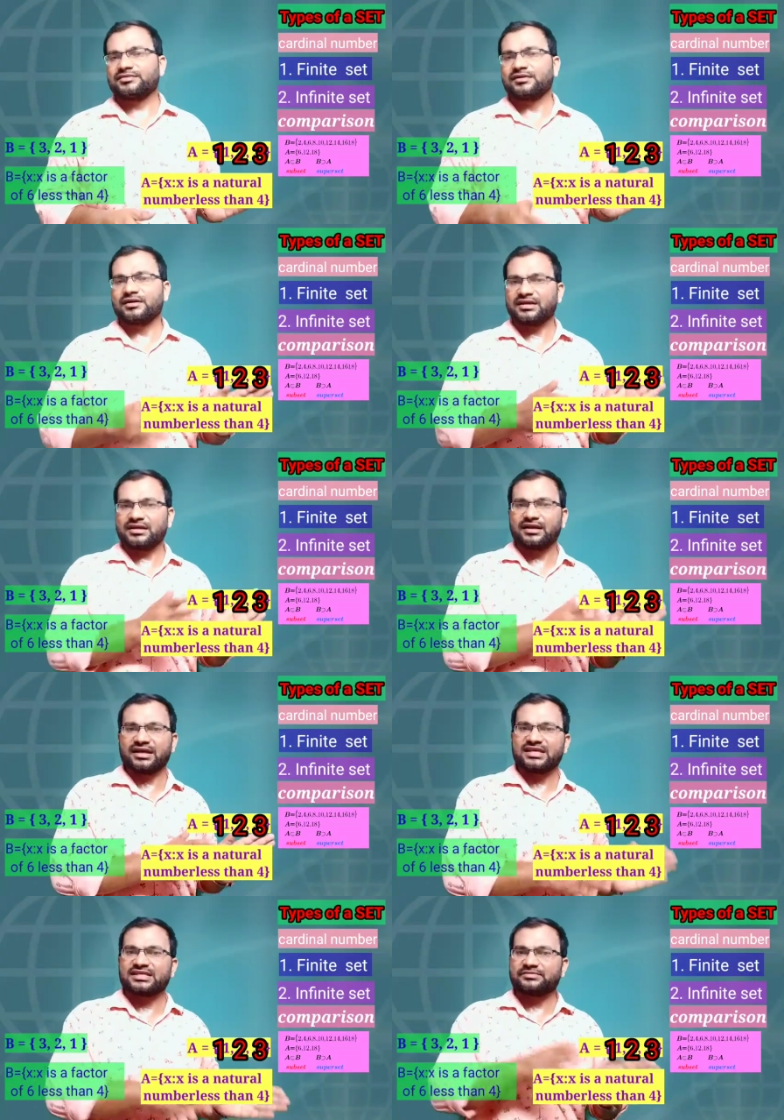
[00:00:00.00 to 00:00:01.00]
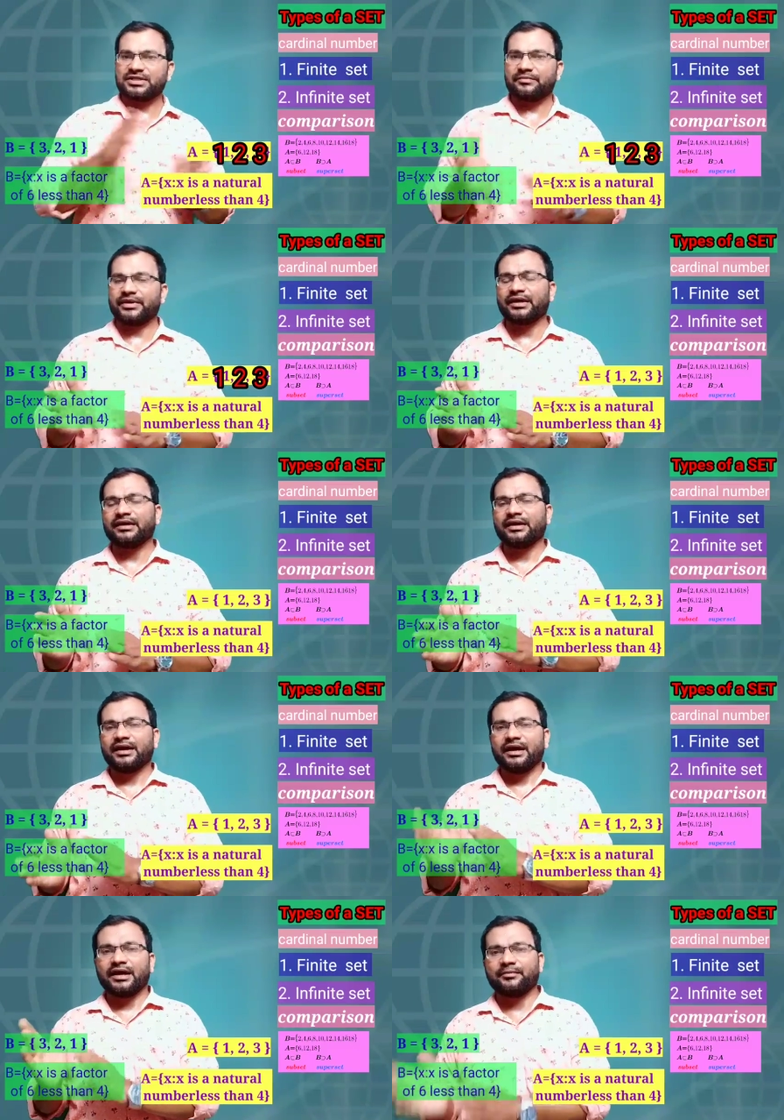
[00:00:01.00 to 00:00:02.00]
So here A subset B
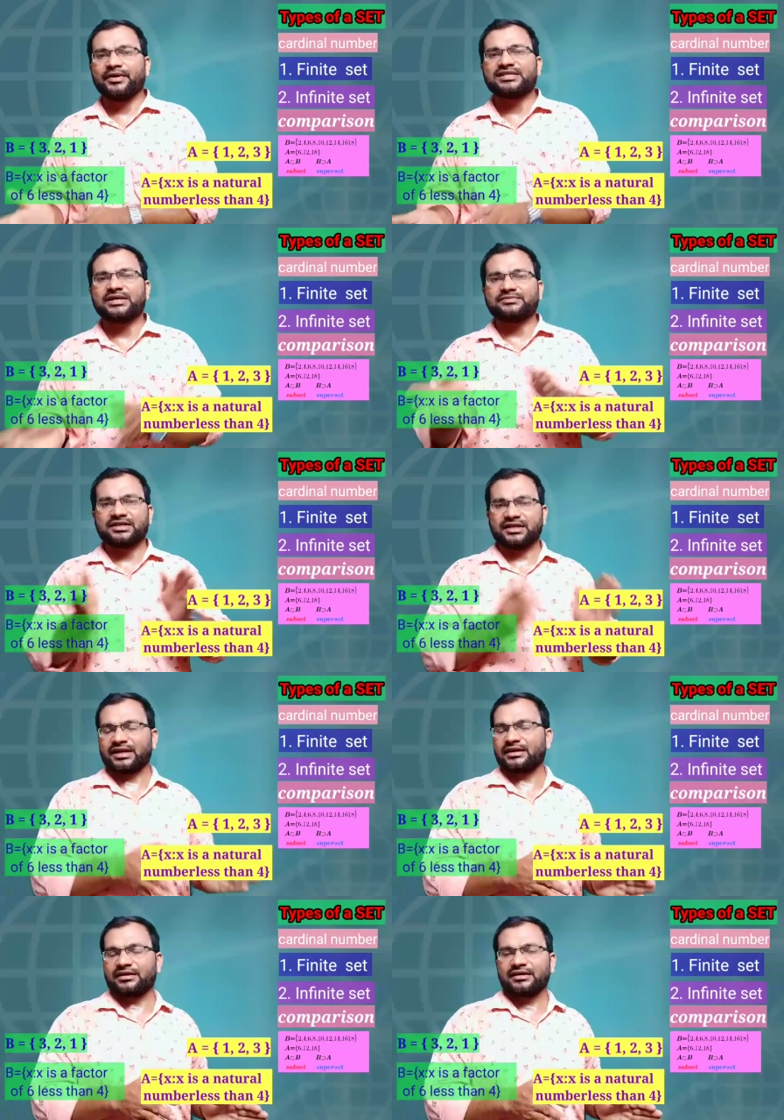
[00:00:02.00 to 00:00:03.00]
and B subset A.